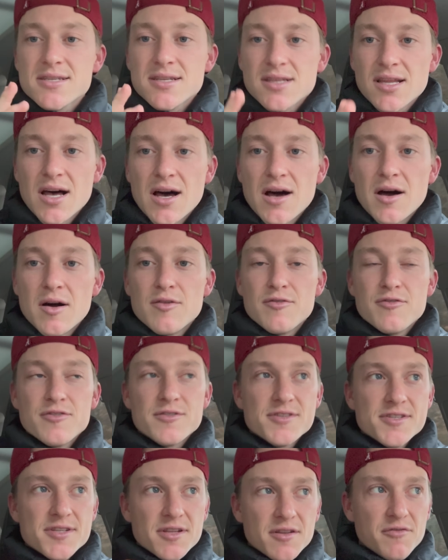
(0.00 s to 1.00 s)
love
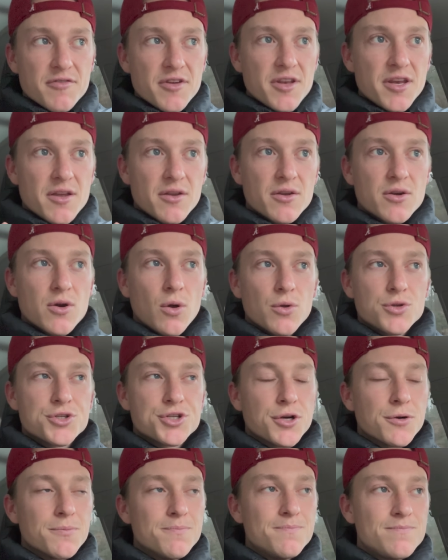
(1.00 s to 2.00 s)
Slovenian
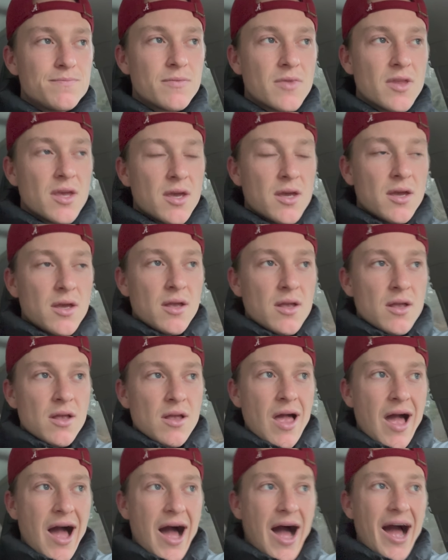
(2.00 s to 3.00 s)
culture.
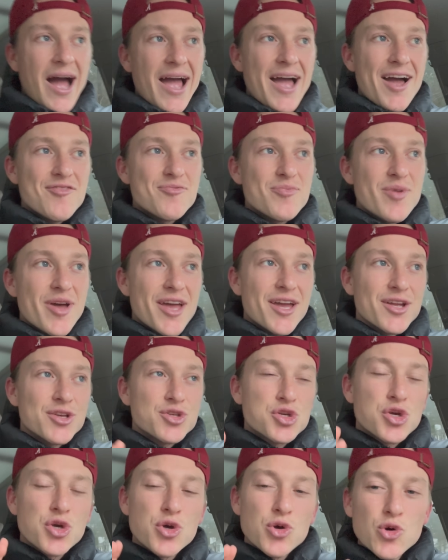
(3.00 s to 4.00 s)
I have
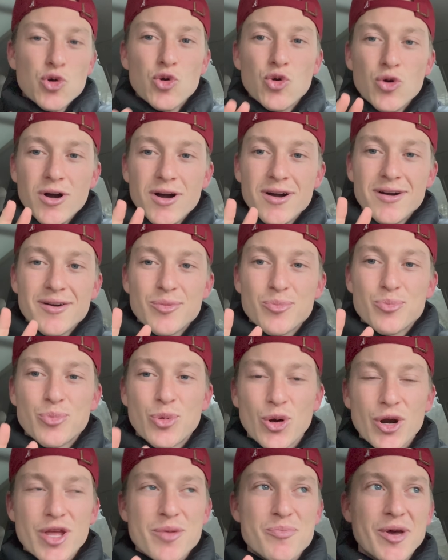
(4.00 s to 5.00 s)
made two
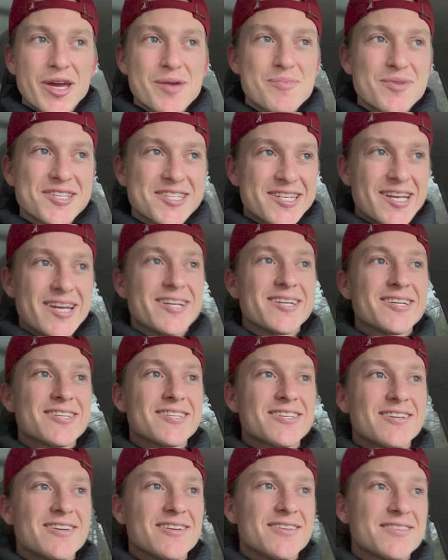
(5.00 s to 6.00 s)
pretty big
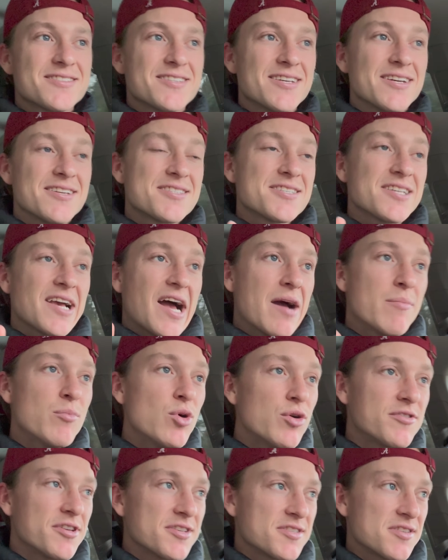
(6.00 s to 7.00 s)
mistakes since I
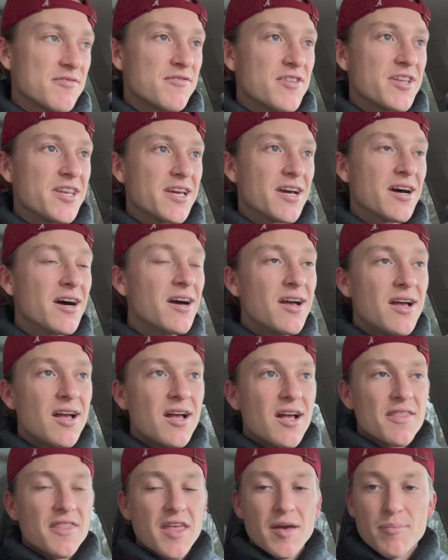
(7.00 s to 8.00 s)
moved to Slovenia.
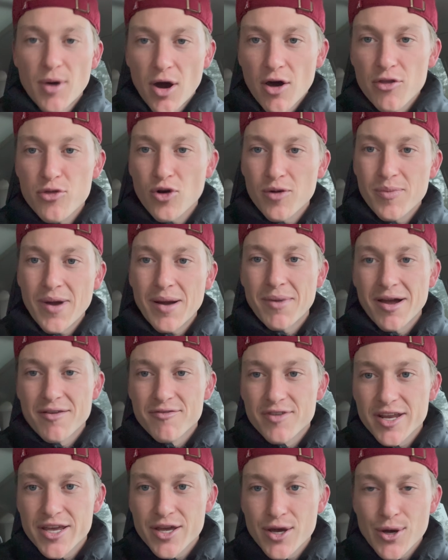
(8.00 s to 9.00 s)
They both were about my
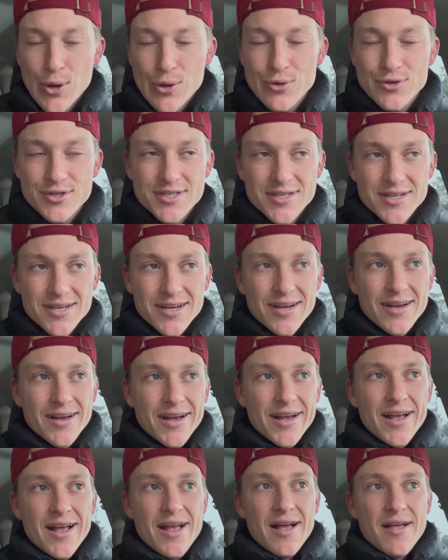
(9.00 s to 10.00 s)
videos.
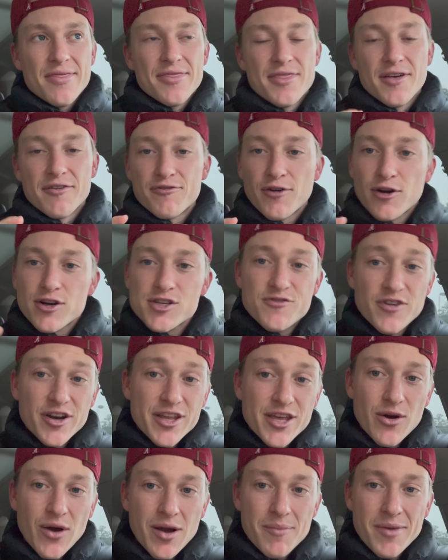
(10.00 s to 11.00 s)
The first
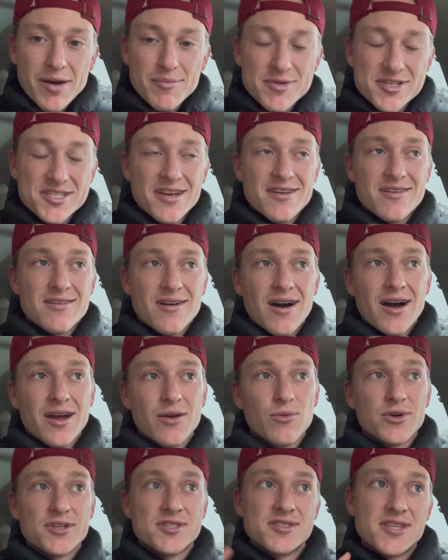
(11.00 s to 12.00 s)
video I made a mistake
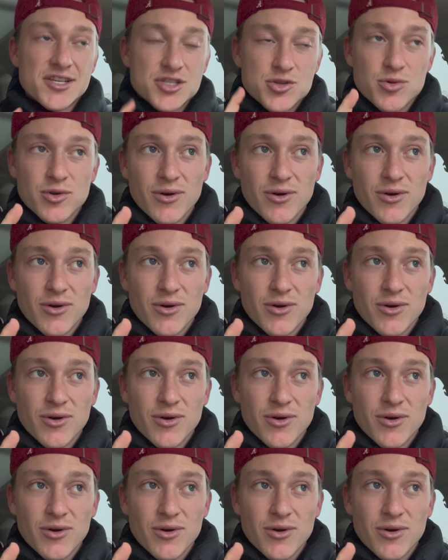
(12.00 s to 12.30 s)
on was this one